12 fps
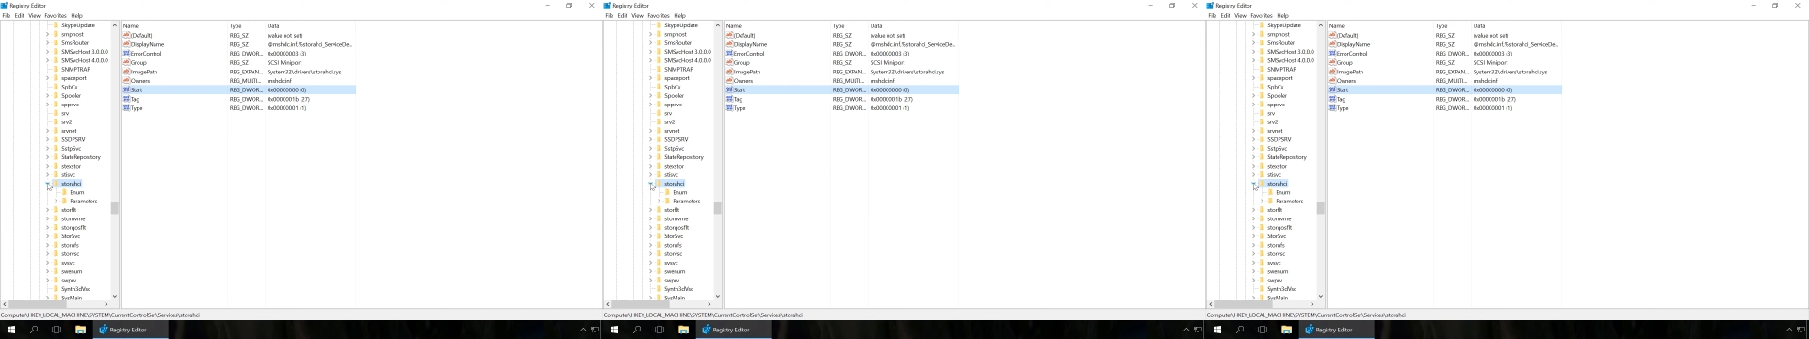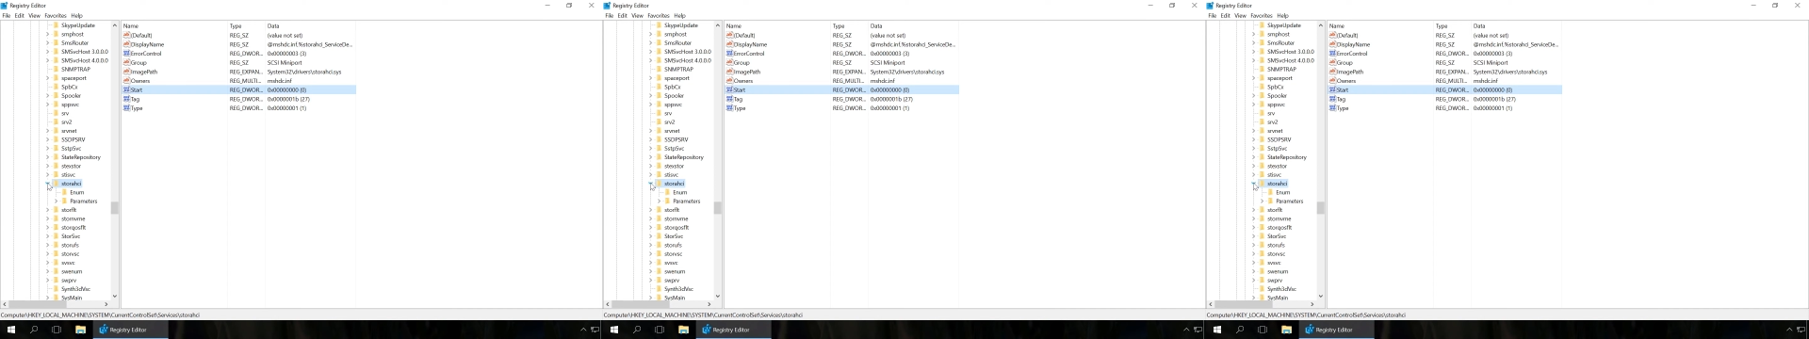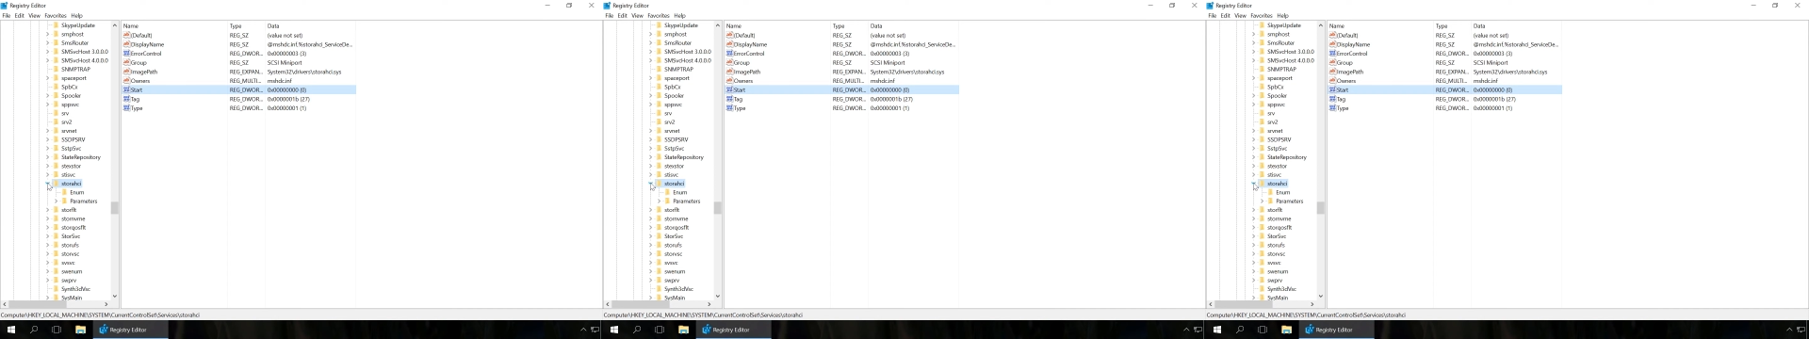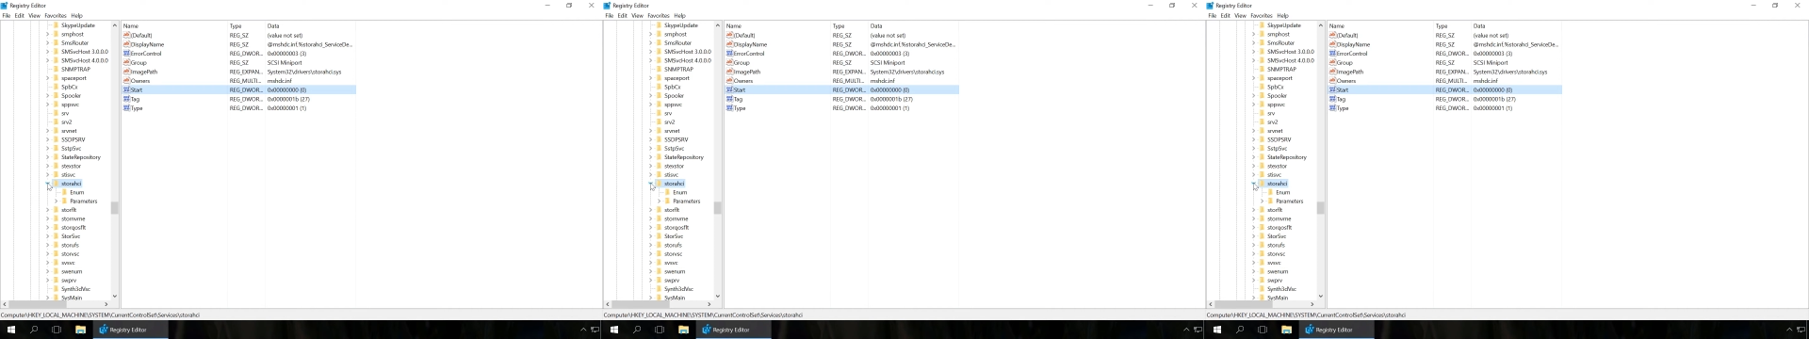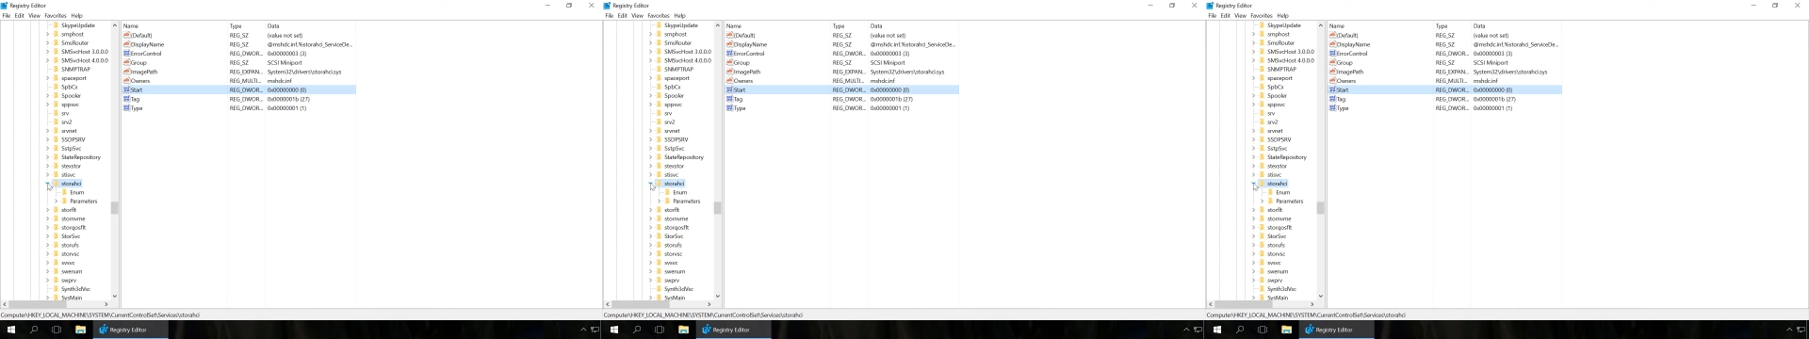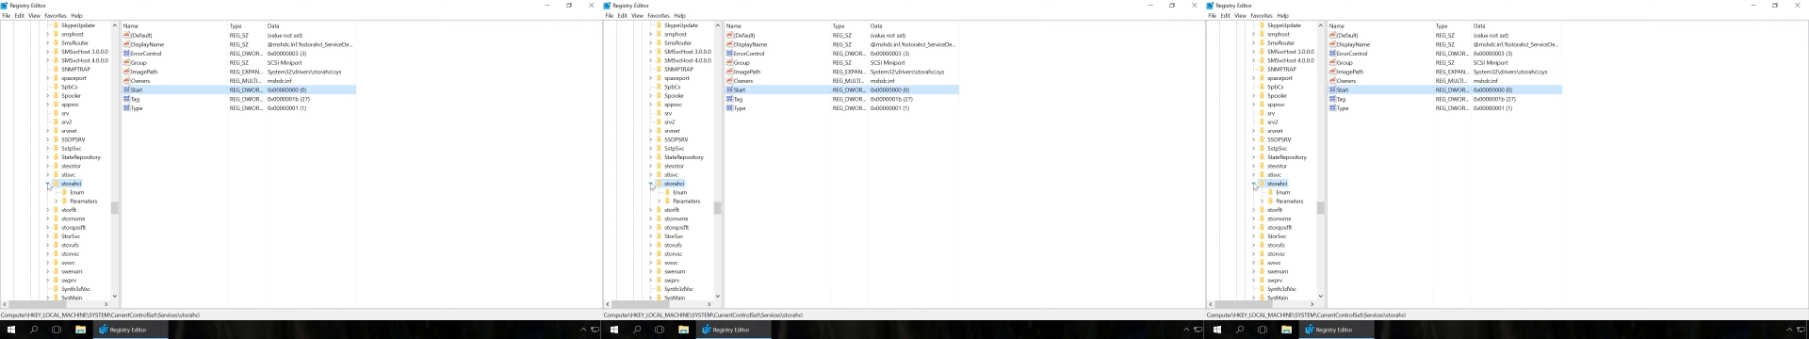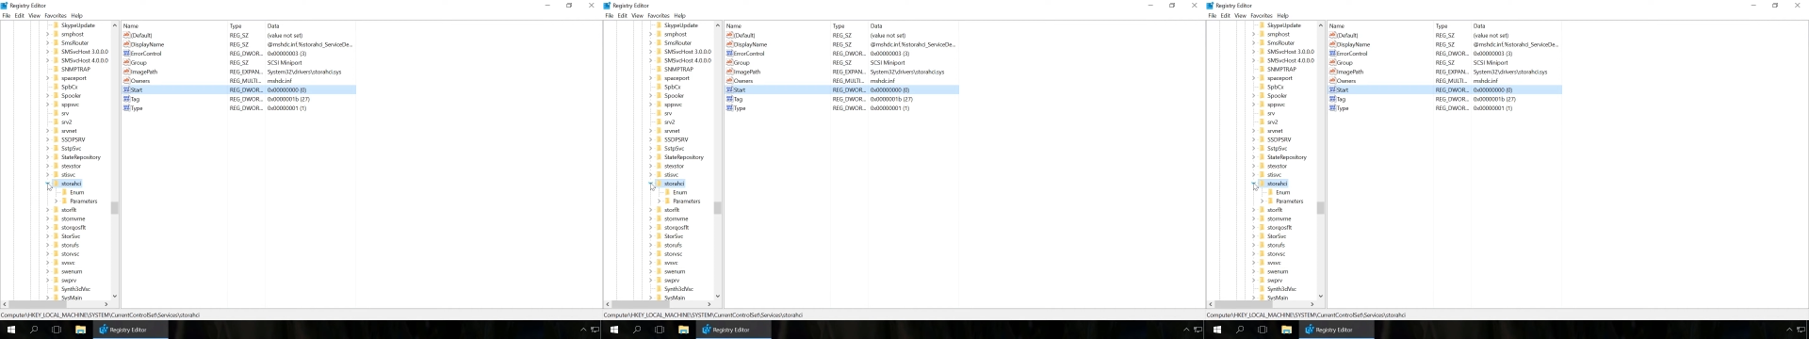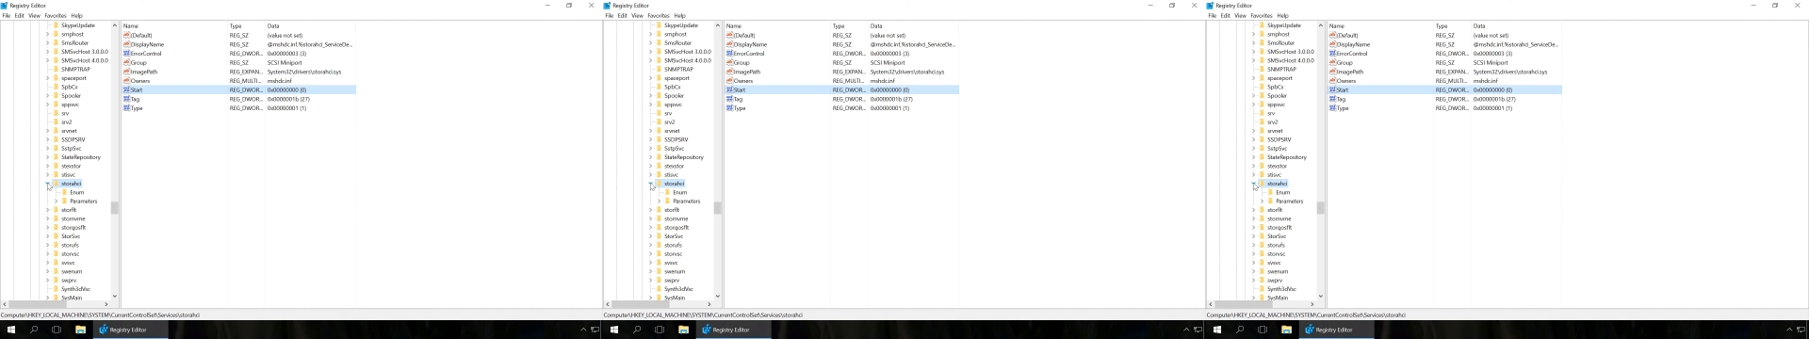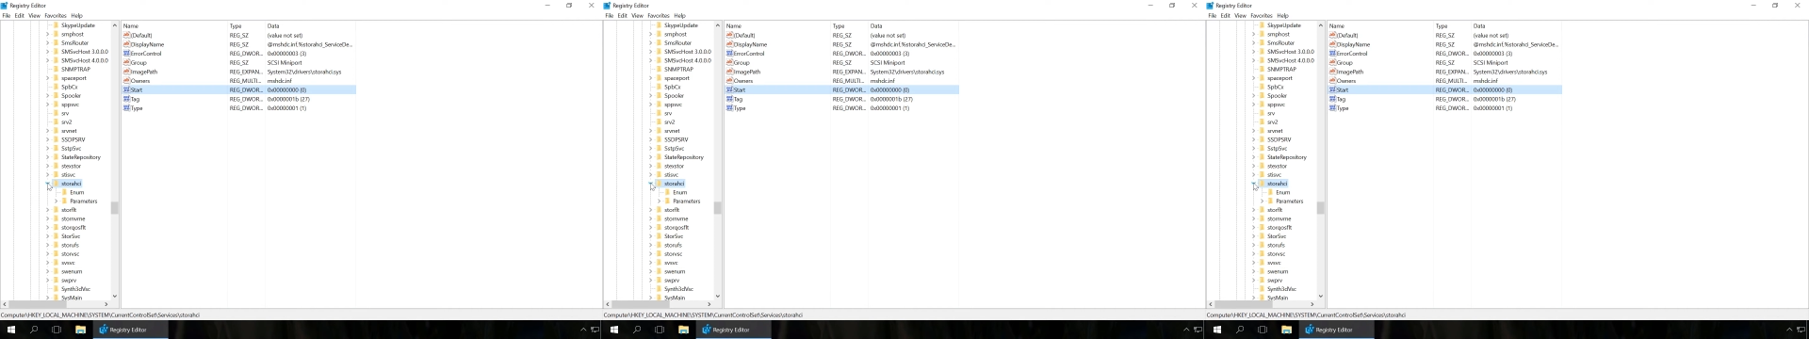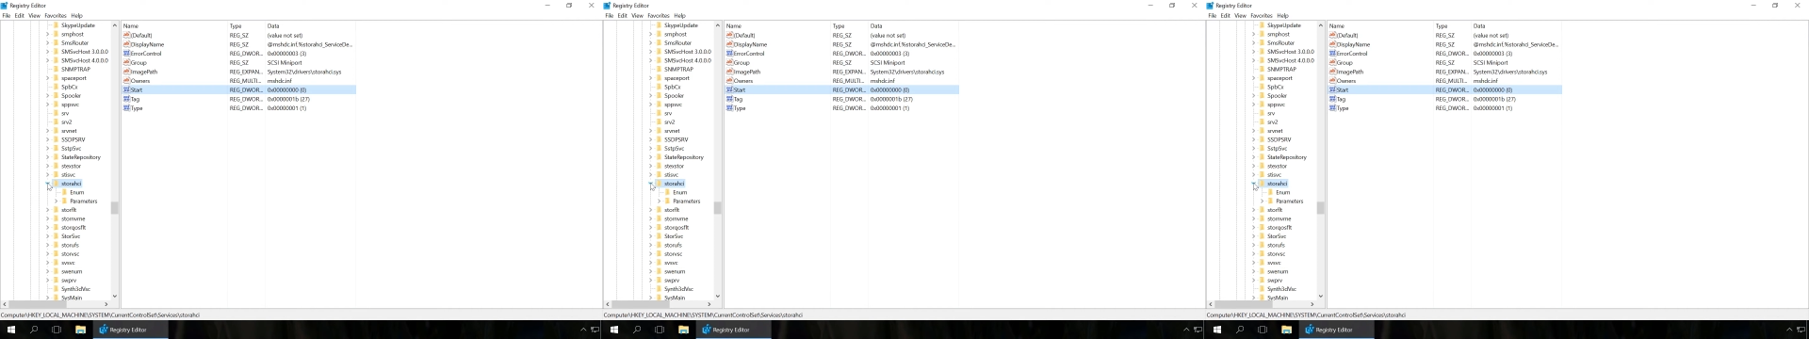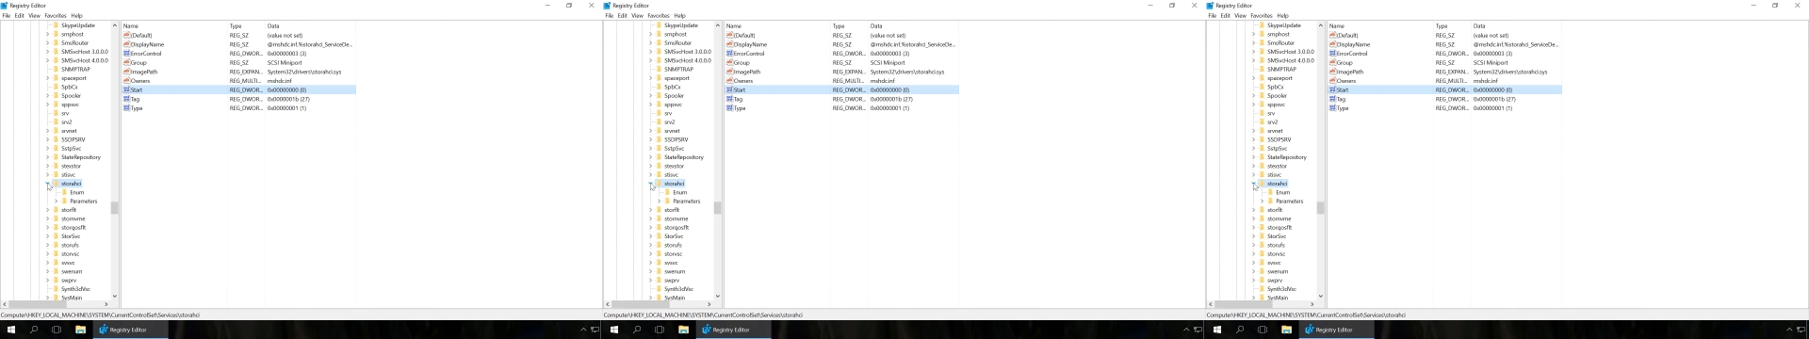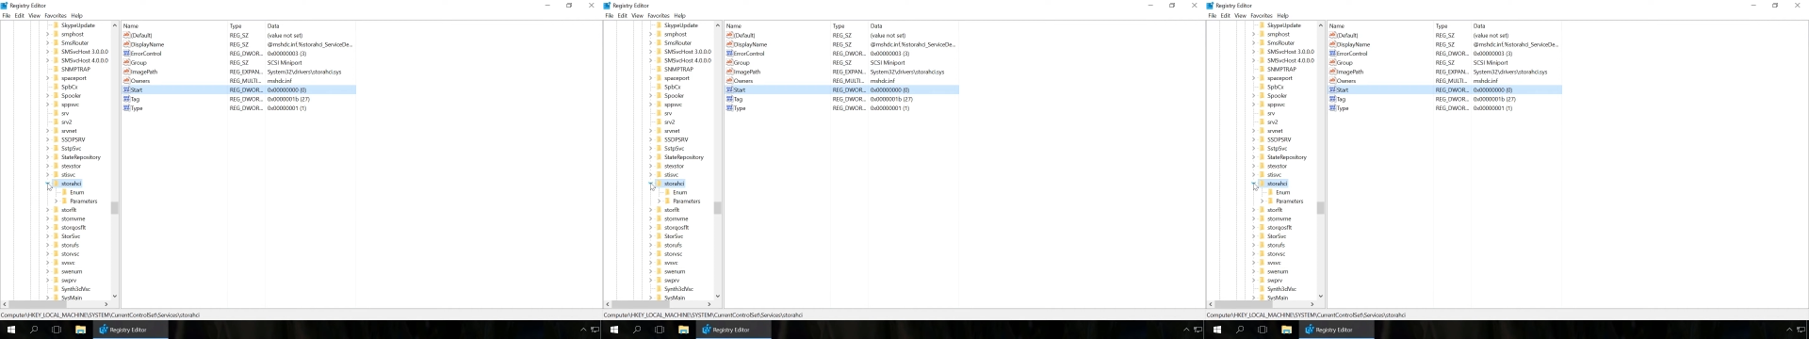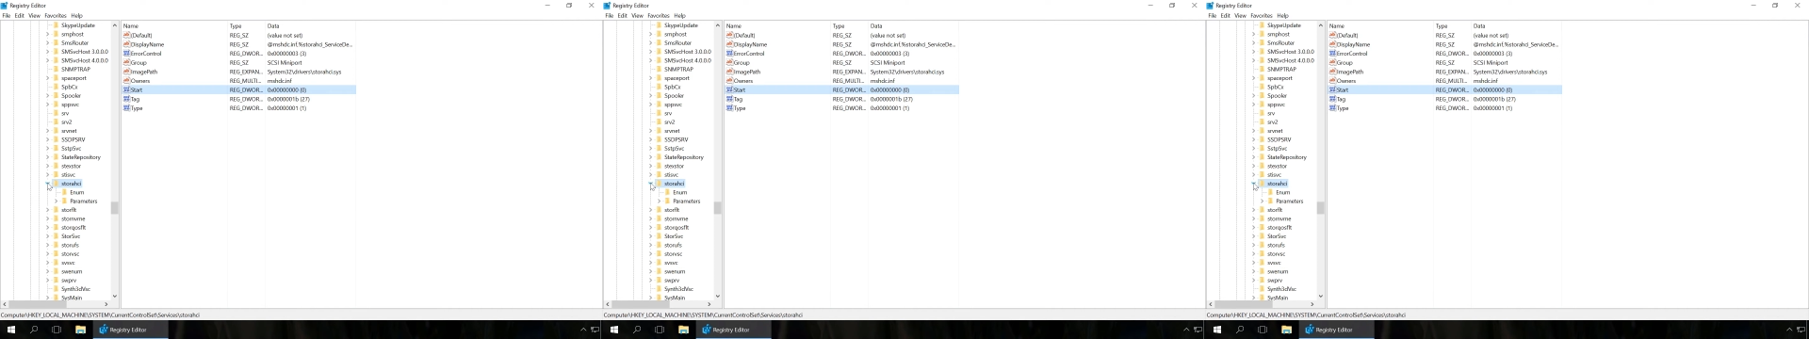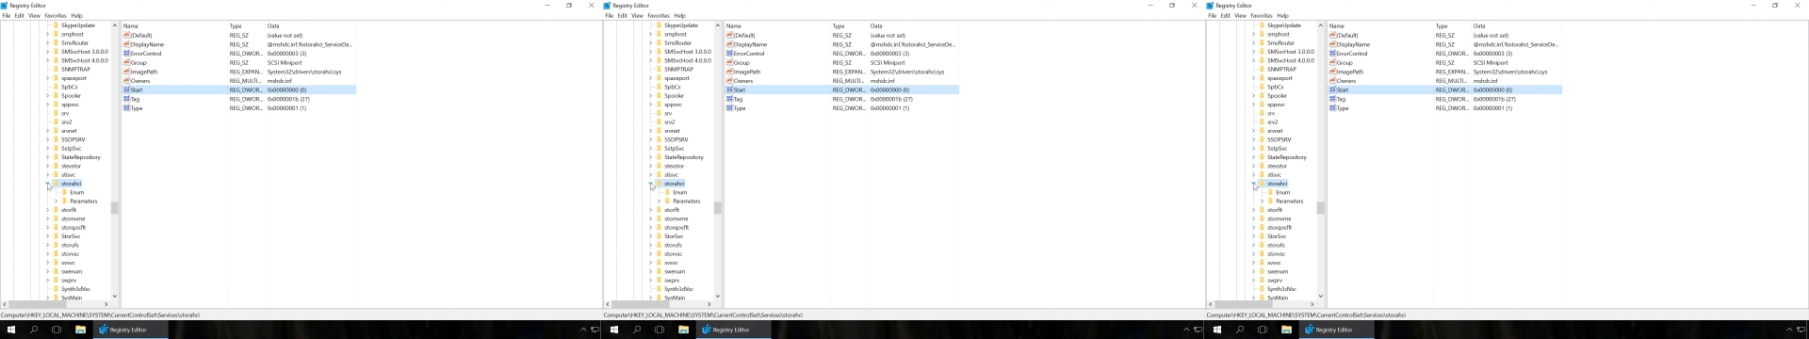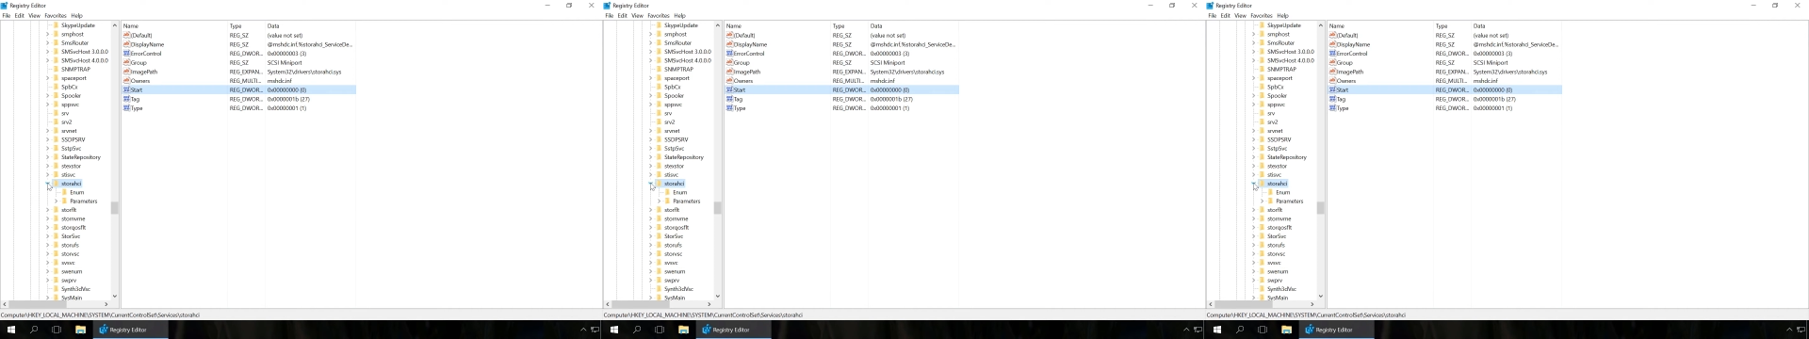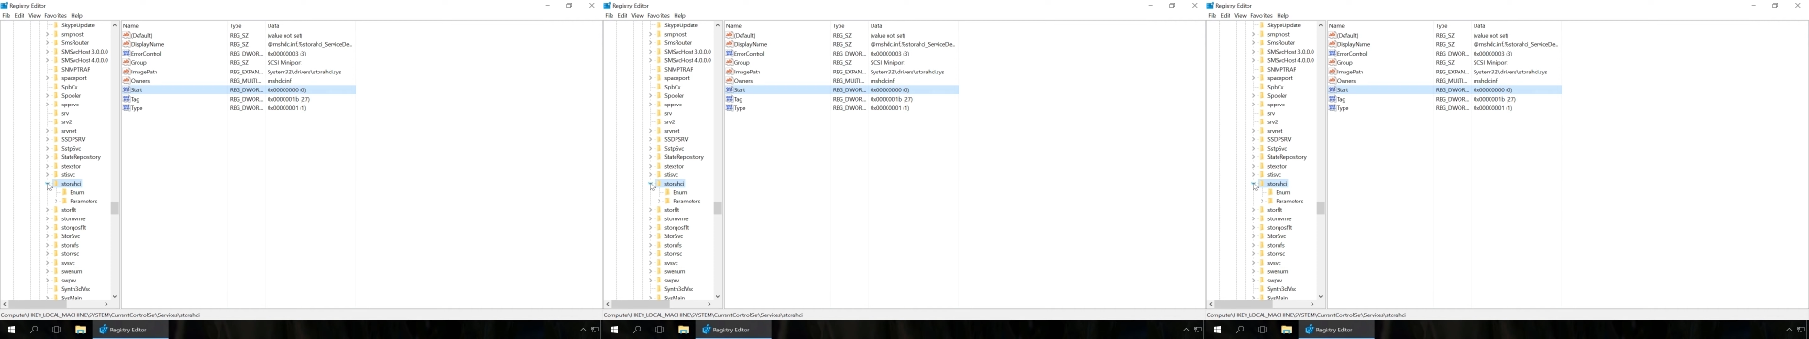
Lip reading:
(no speaker visible)